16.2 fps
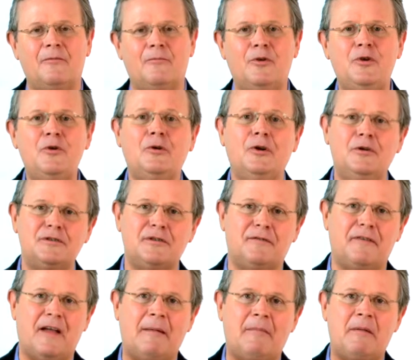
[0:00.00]
When you lose a
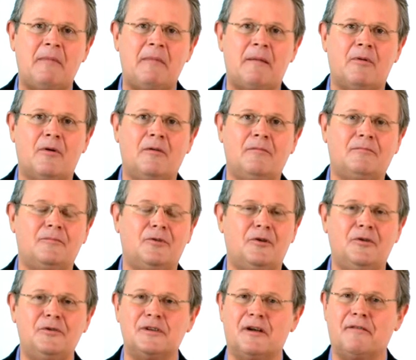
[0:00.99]
family member, you
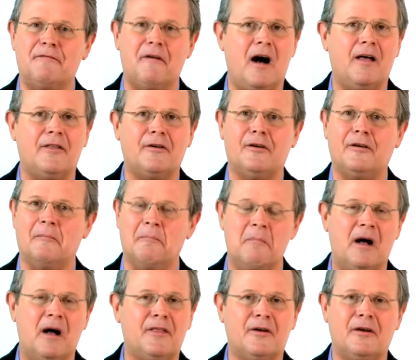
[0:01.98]
lose a father, a
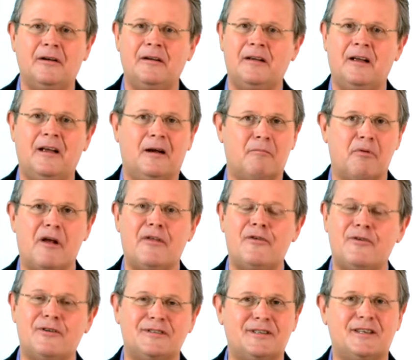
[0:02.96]
mother,
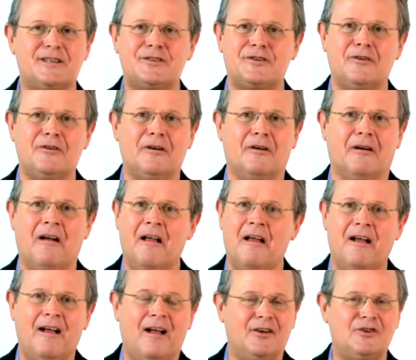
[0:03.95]
brother, a sister, or
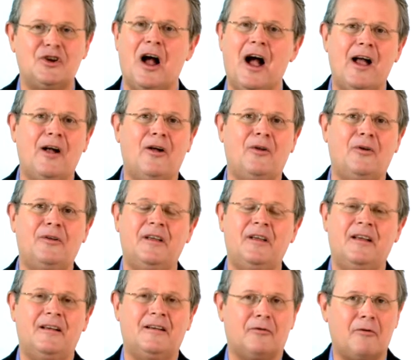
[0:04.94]
a child,
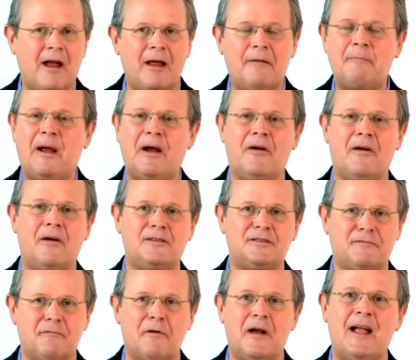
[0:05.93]

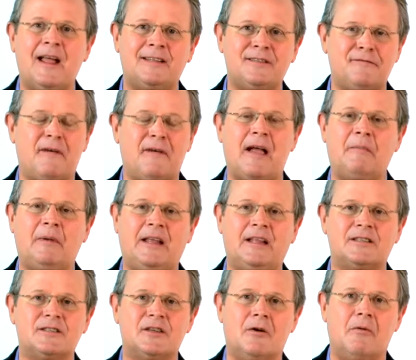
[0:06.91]
grandparents, friends, family,
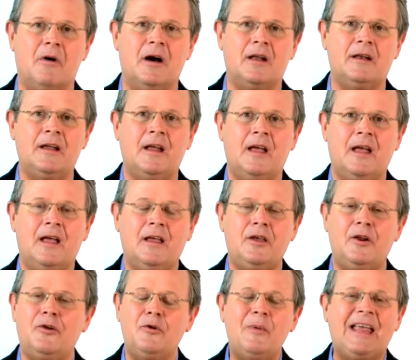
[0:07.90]
and so on,
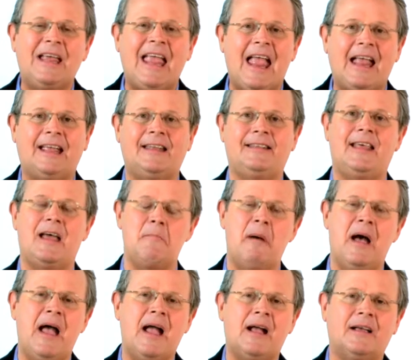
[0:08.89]
you know, we can't get that
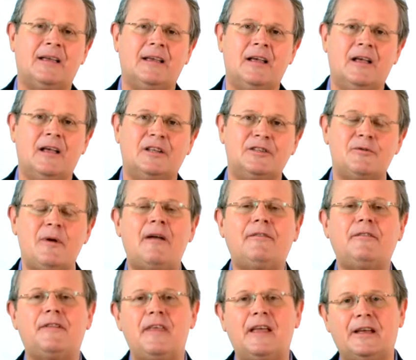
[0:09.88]
back. So we have
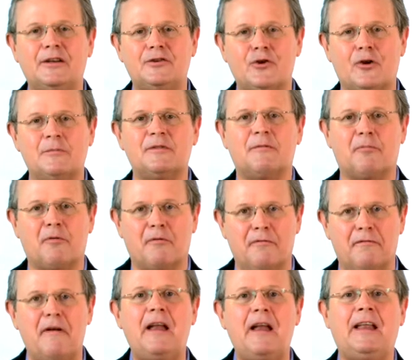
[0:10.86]
to think in terms of
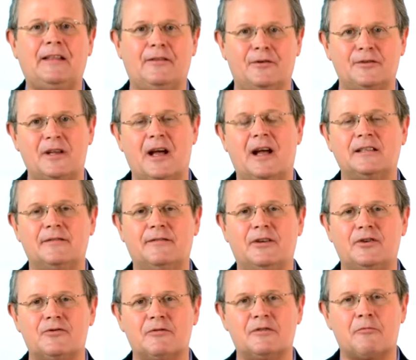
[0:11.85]
preventing those kinds of
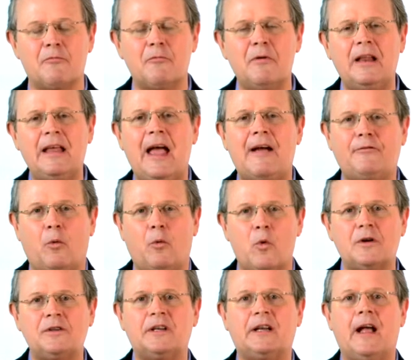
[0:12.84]
injuries. We really have to
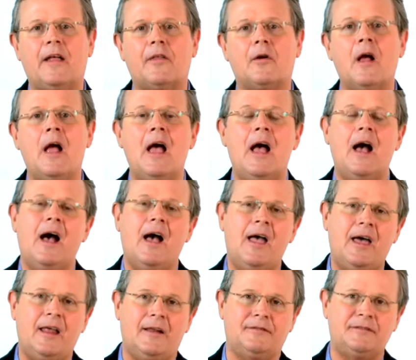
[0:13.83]
work together
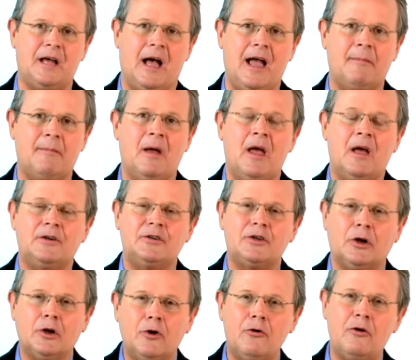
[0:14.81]
ahead of time
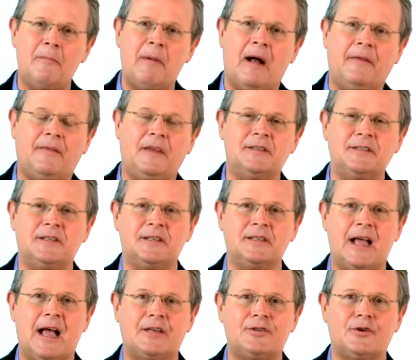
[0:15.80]
to learn about these
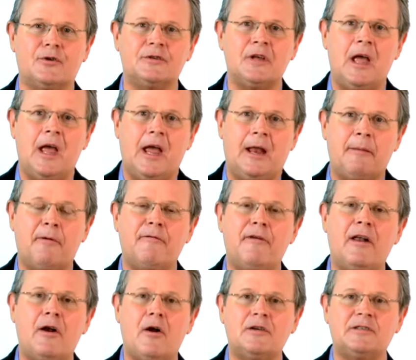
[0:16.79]
disasters and
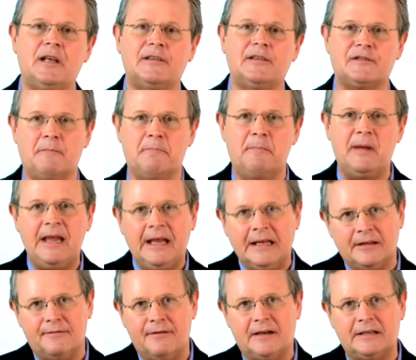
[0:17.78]
prevent ourselves from
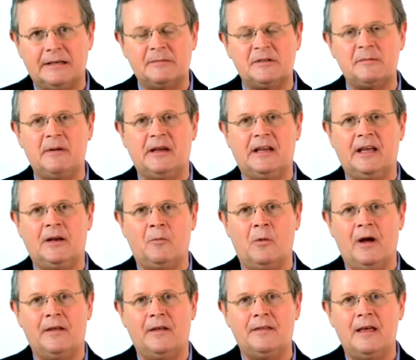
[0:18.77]
being the victims to begin
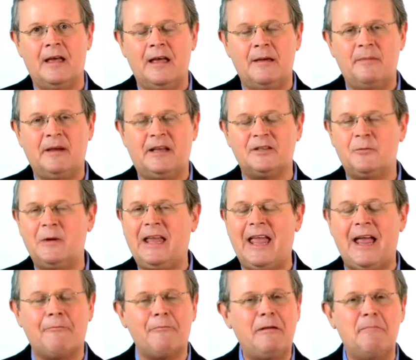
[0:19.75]
with. Because we
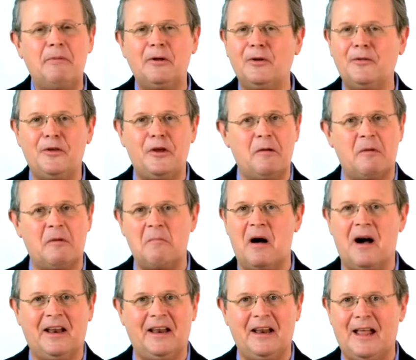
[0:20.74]
can't rebuild the human
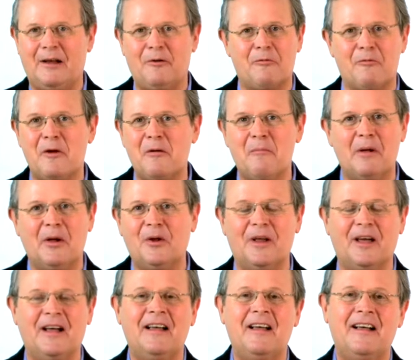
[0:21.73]
body like we'd
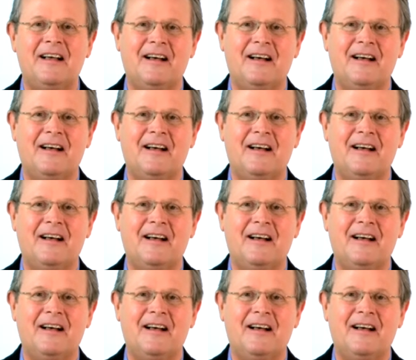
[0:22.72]
rebuild a,